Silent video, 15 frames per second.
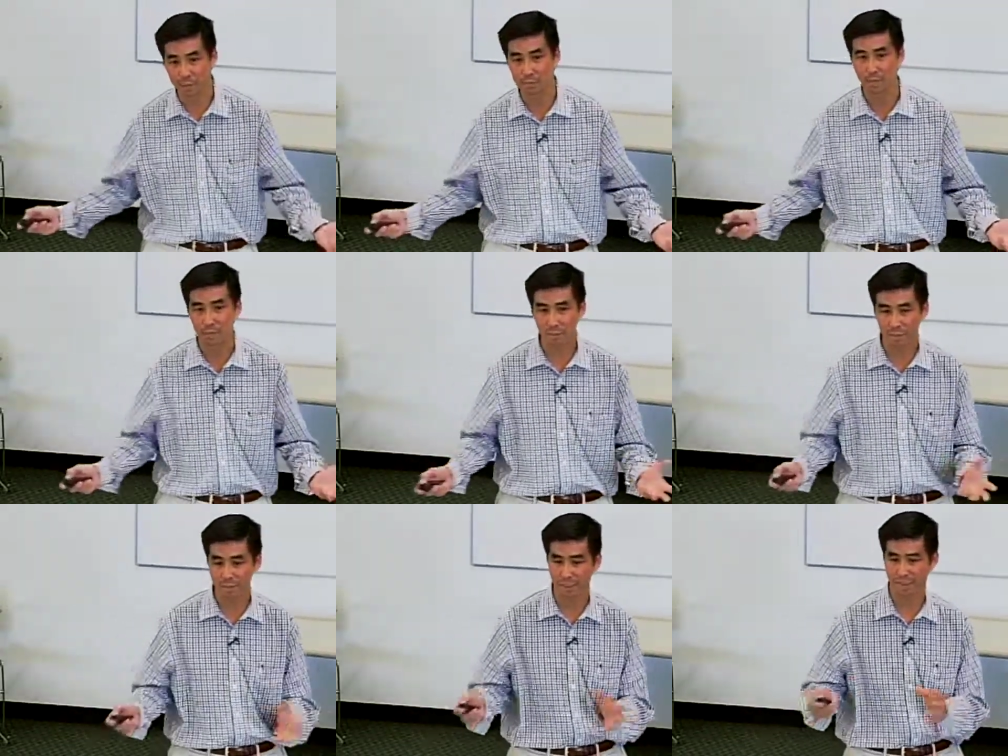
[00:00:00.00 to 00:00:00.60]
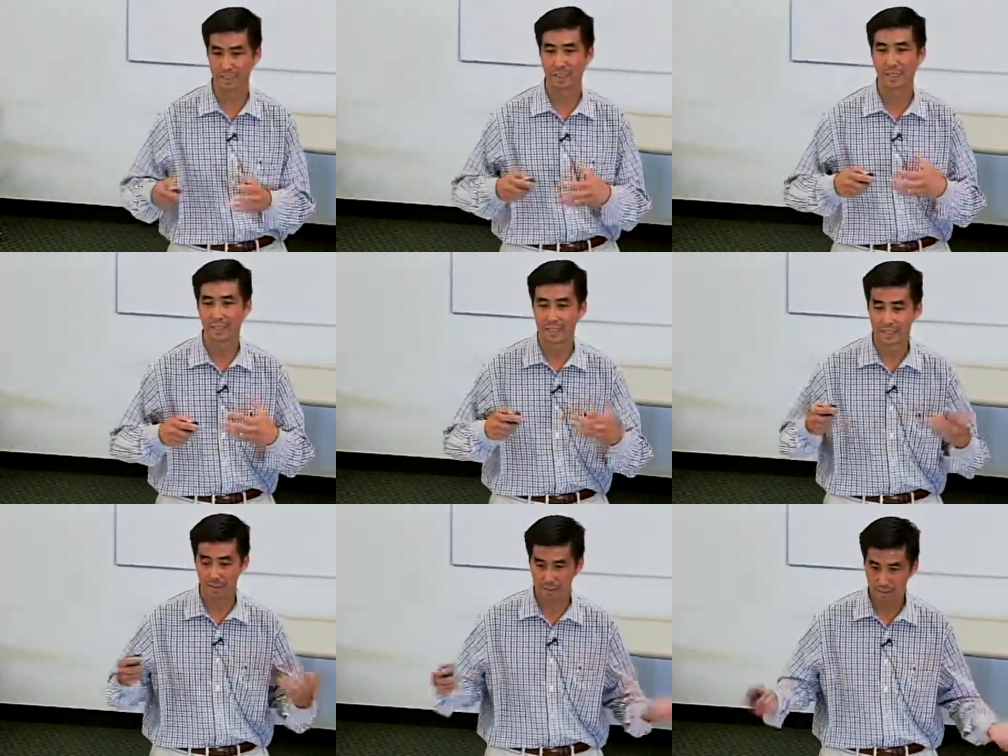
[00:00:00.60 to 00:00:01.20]
It may be
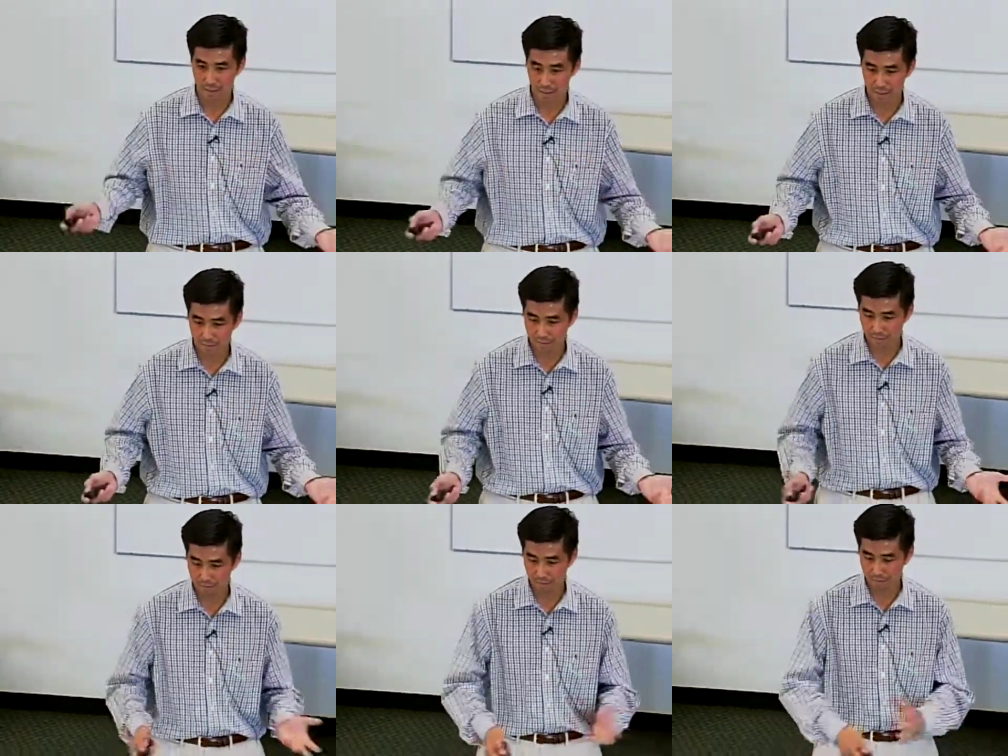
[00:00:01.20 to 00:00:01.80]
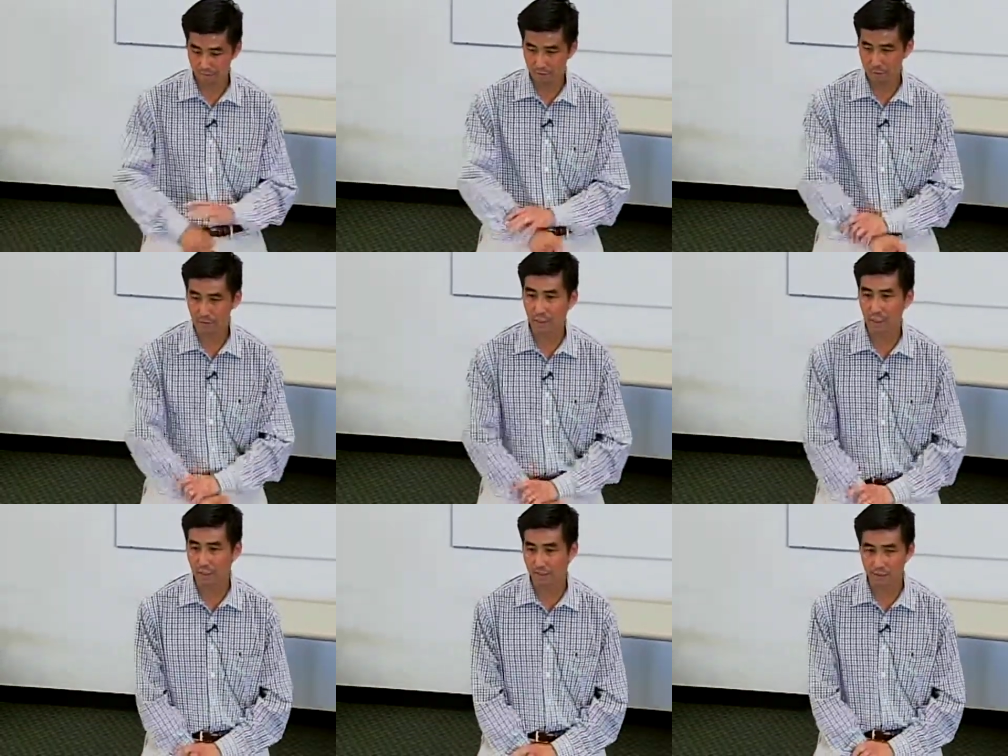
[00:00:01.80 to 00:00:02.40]
uh,
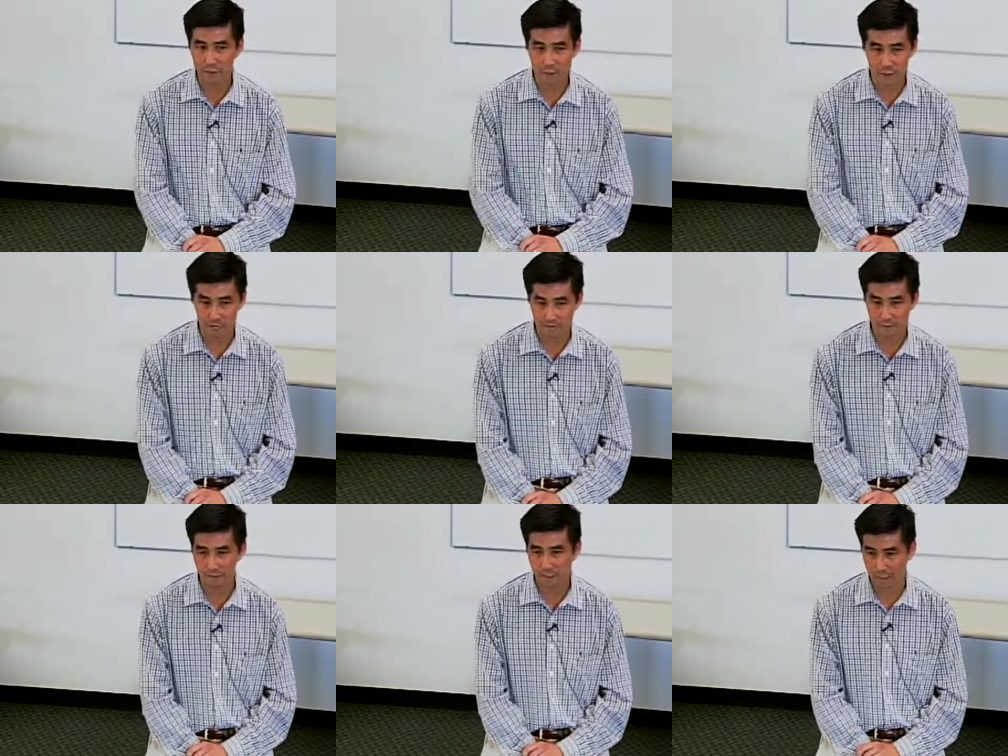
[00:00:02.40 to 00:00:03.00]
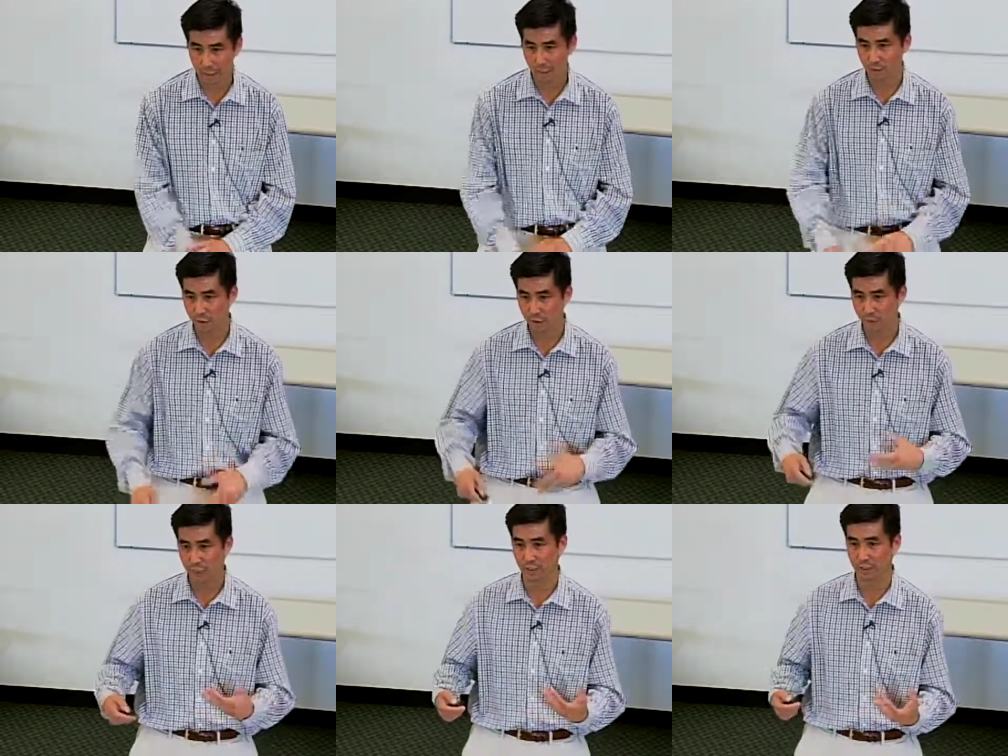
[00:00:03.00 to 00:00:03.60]
that every child that comes
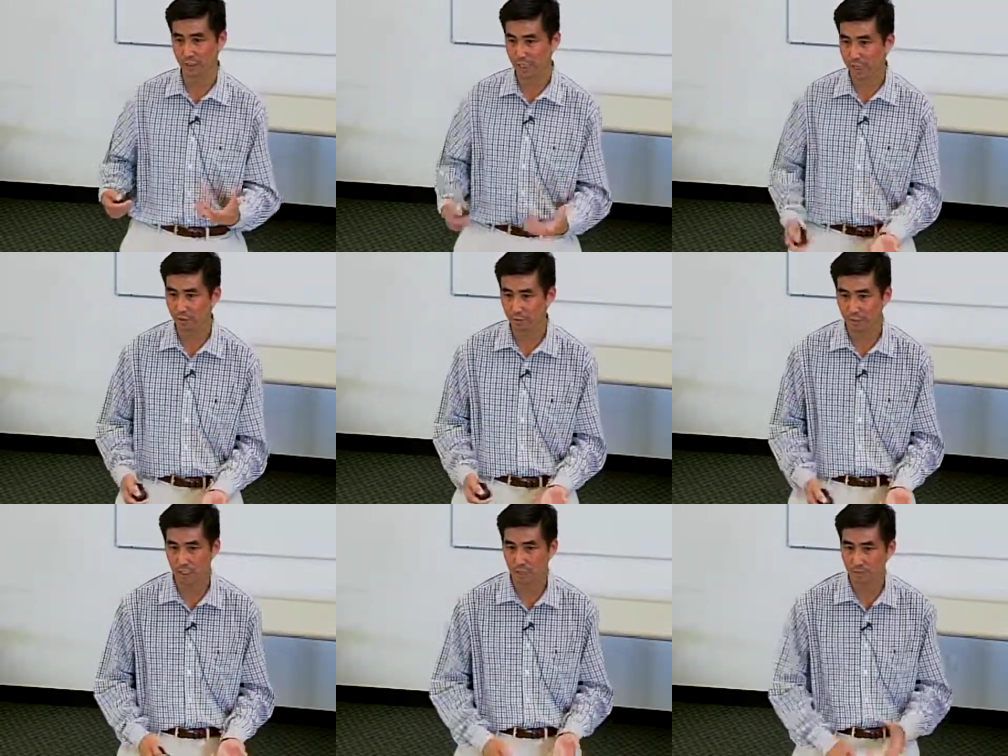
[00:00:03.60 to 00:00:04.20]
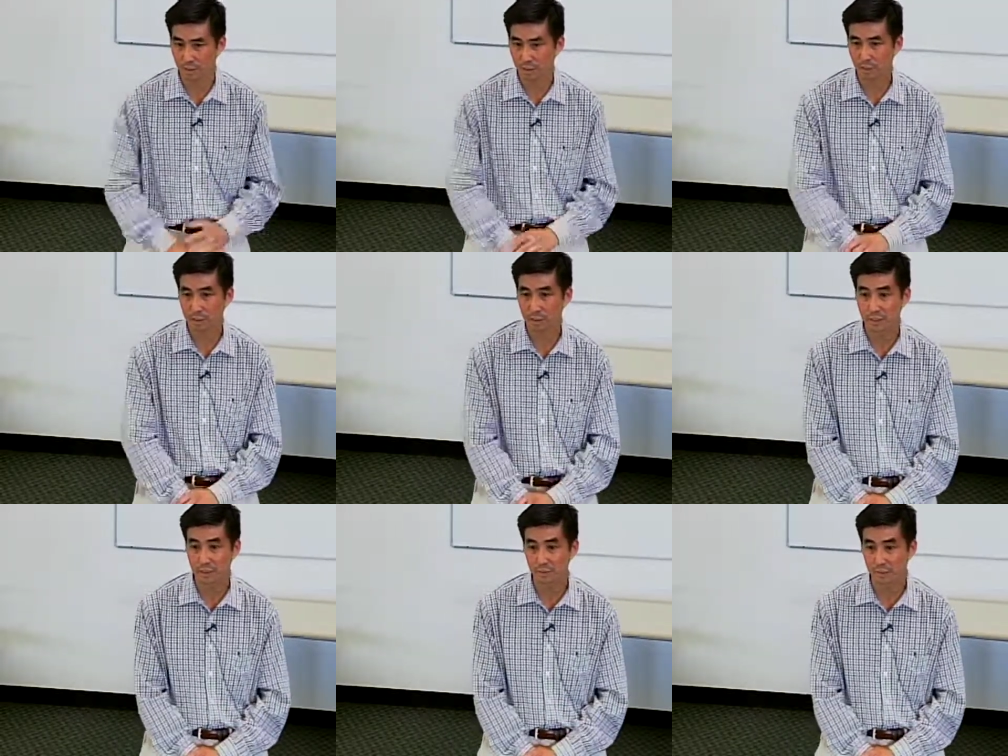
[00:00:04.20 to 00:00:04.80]
into a child psychiatrist's office
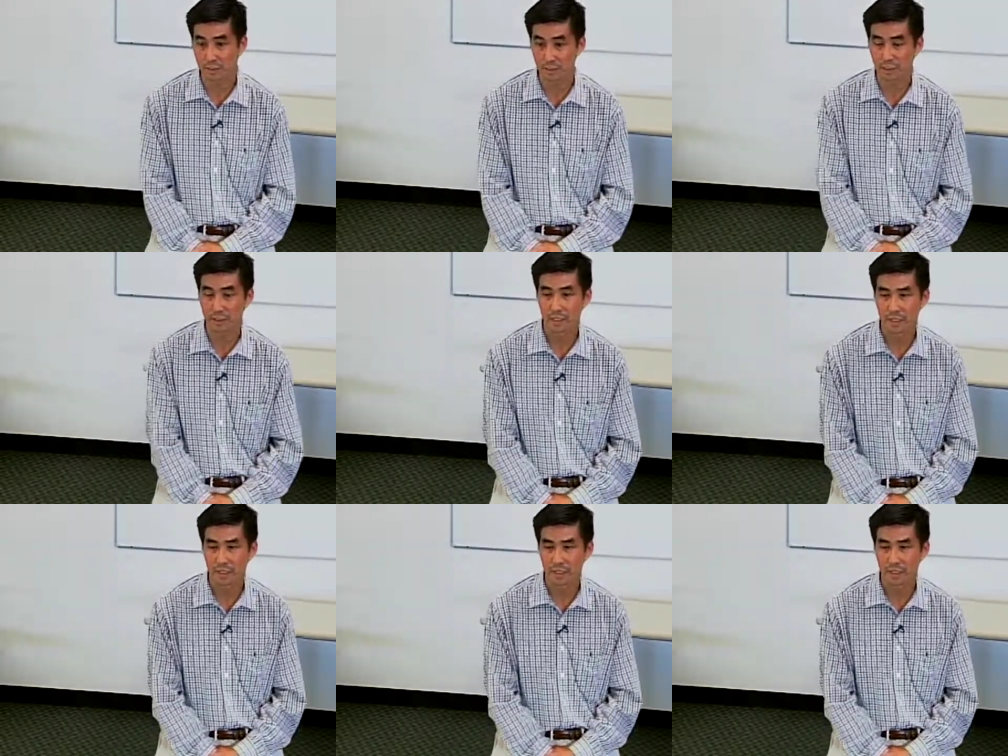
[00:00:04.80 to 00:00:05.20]
should be screened.